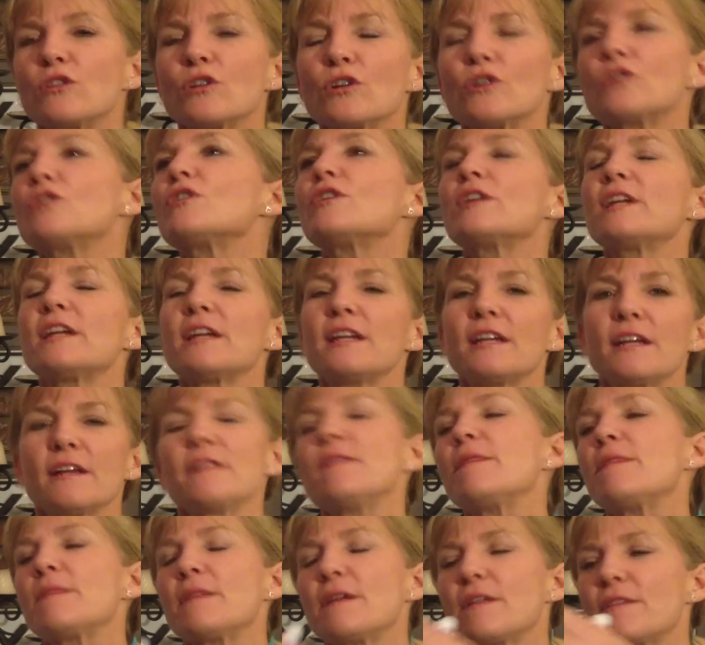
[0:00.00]
learn
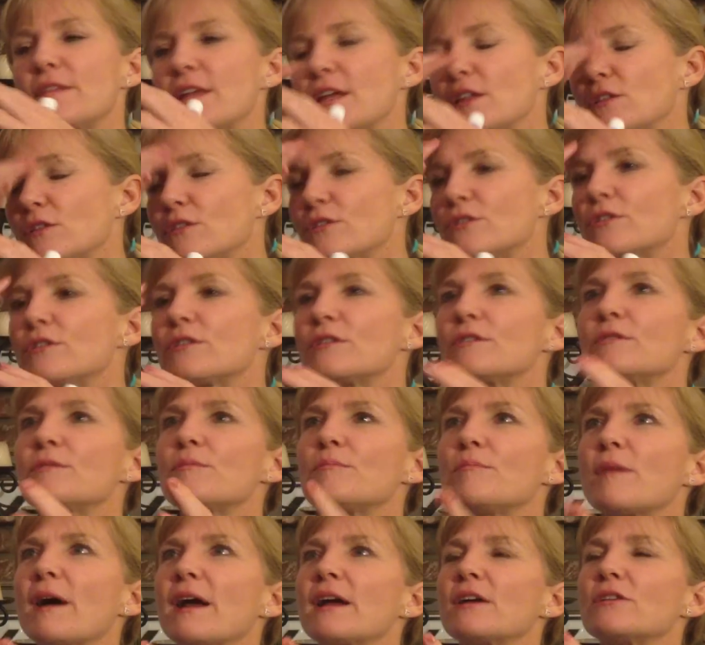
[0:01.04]

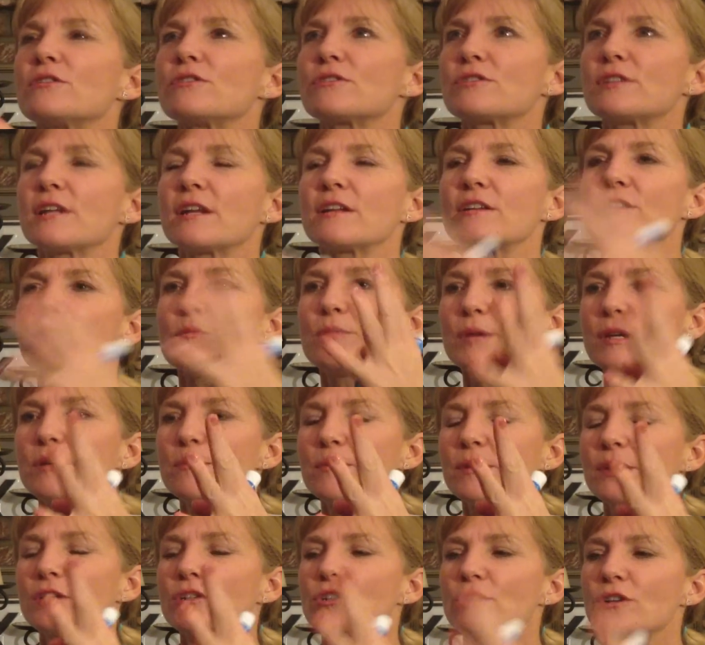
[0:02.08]
by understanding the big
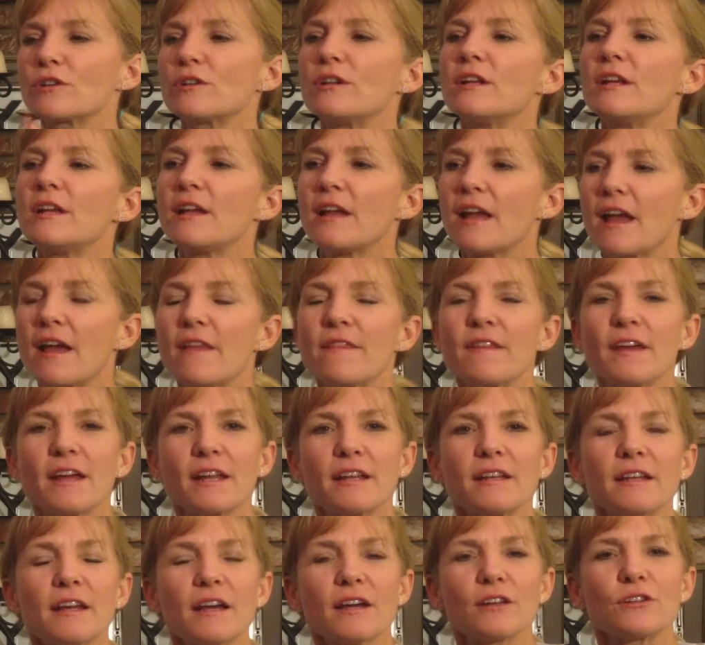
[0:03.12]
picture and
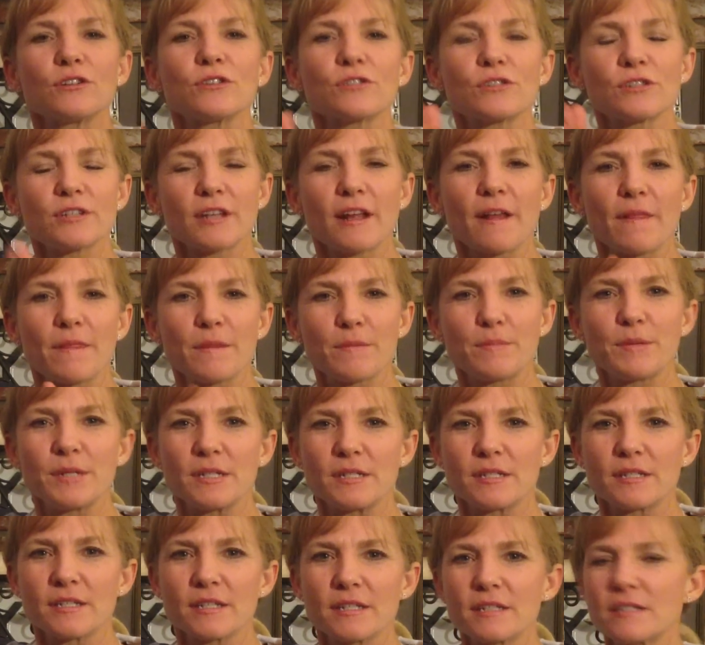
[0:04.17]
then understand the
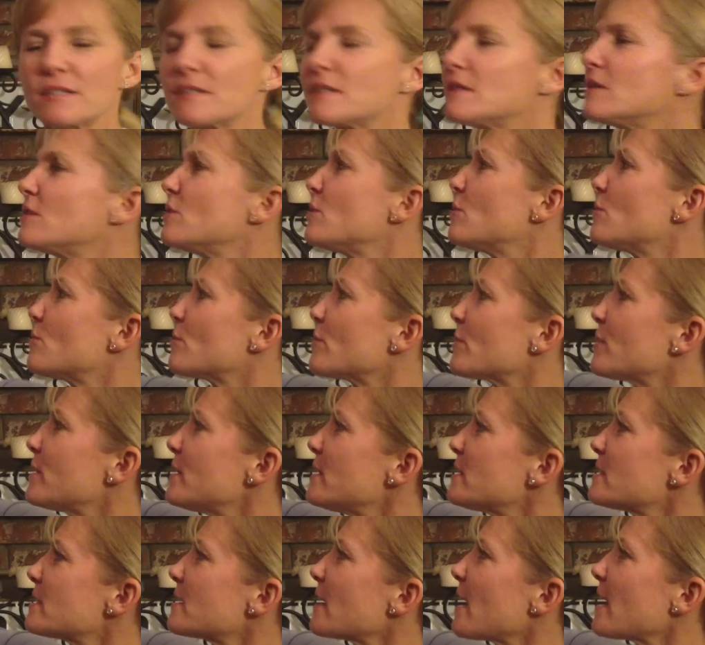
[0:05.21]
pieces, where
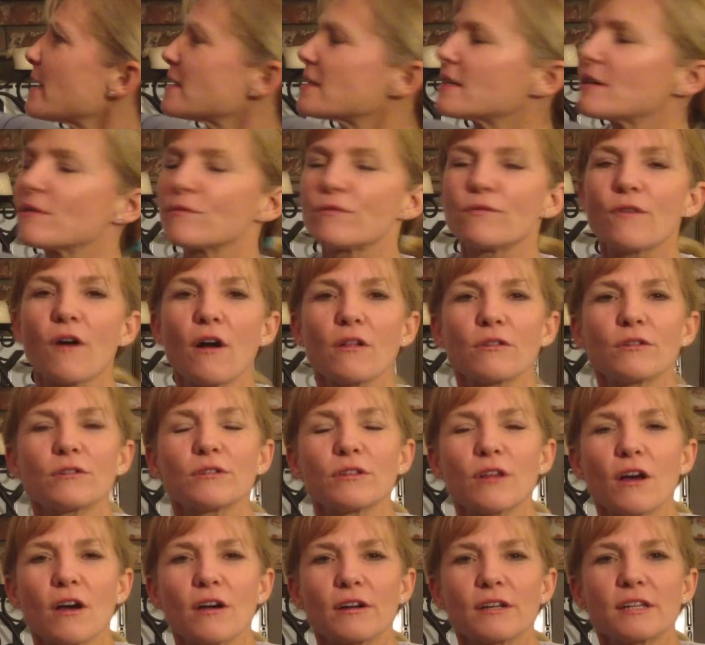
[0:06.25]
these guys can follow
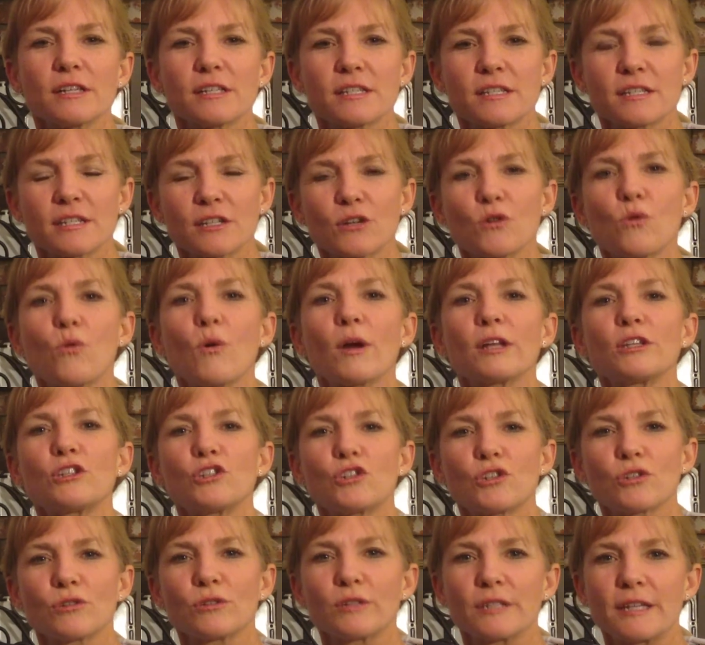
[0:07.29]
along
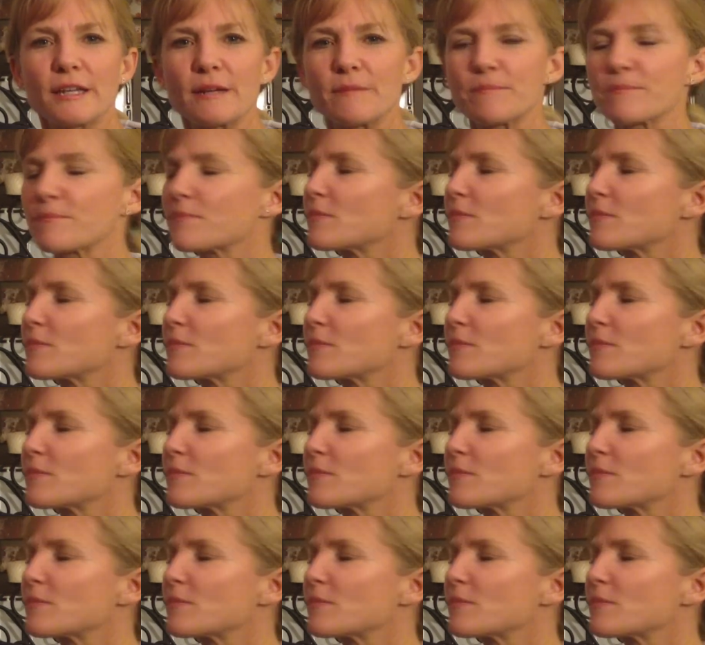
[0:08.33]
sequentially.